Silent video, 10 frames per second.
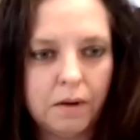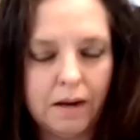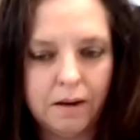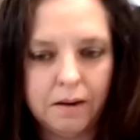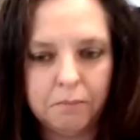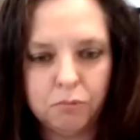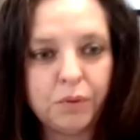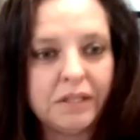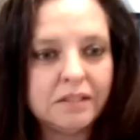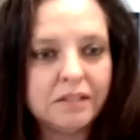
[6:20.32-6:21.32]
um,
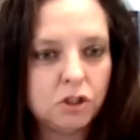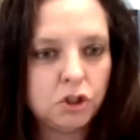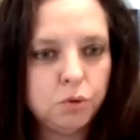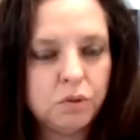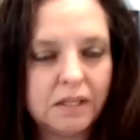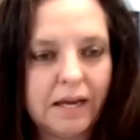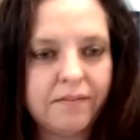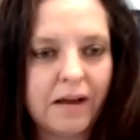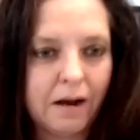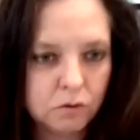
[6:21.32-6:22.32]
reason to delay
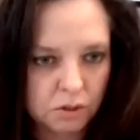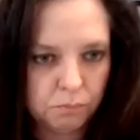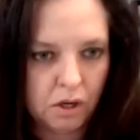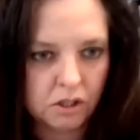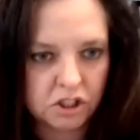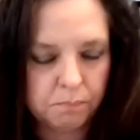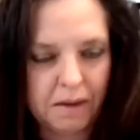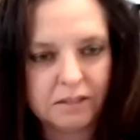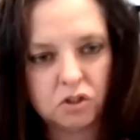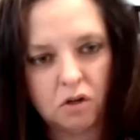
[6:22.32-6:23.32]
the housing project
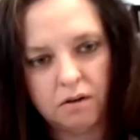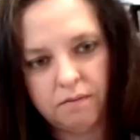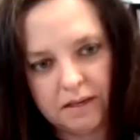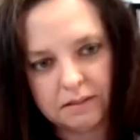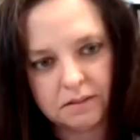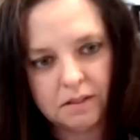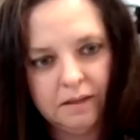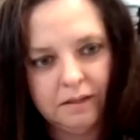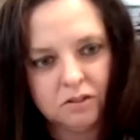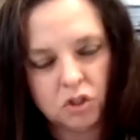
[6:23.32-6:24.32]
based on this.
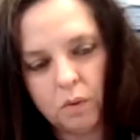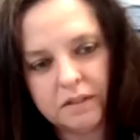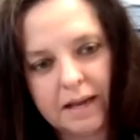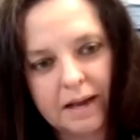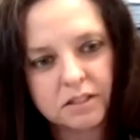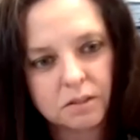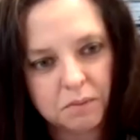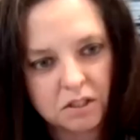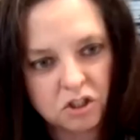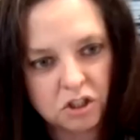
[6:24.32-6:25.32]
So what they asked
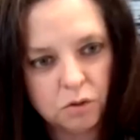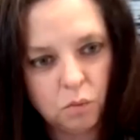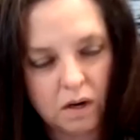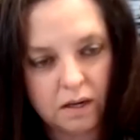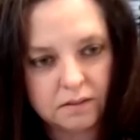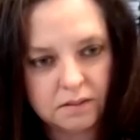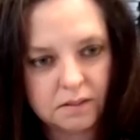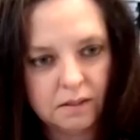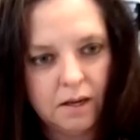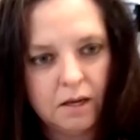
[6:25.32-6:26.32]
me to do
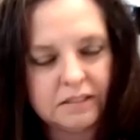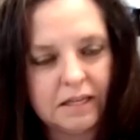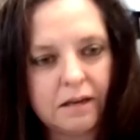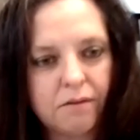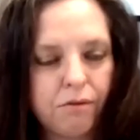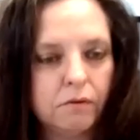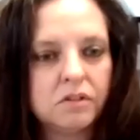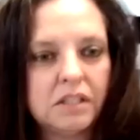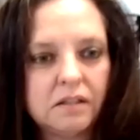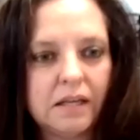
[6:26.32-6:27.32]
was take
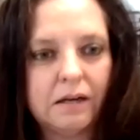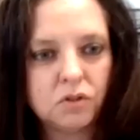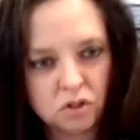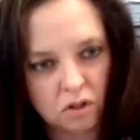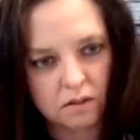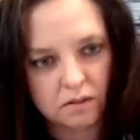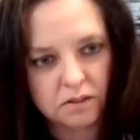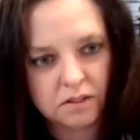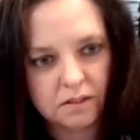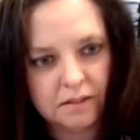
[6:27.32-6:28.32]
thirteen thousand
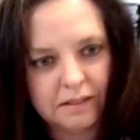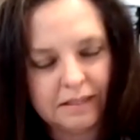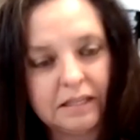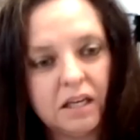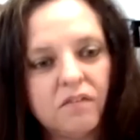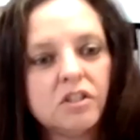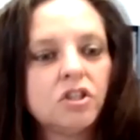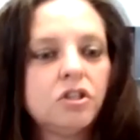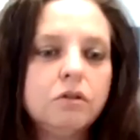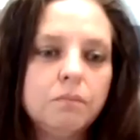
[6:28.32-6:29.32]
dollars, give it
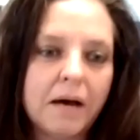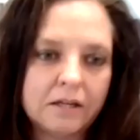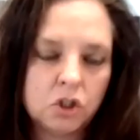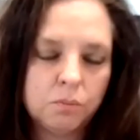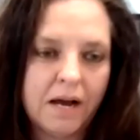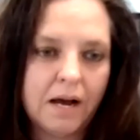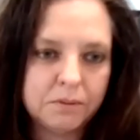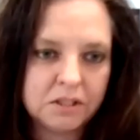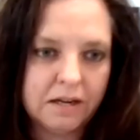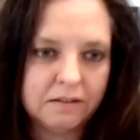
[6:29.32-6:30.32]
to Manitoba
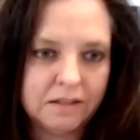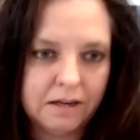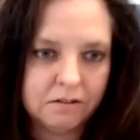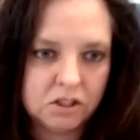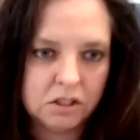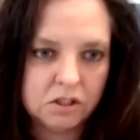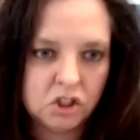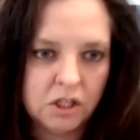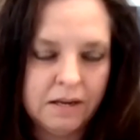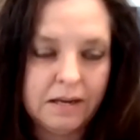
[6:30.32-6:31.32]
Habitat and
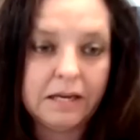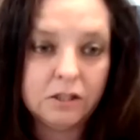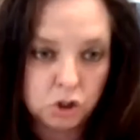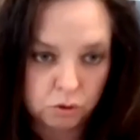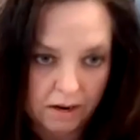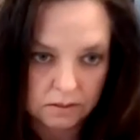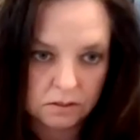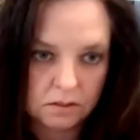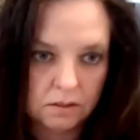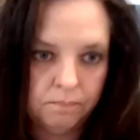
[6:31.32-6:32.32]
Heritage in trust.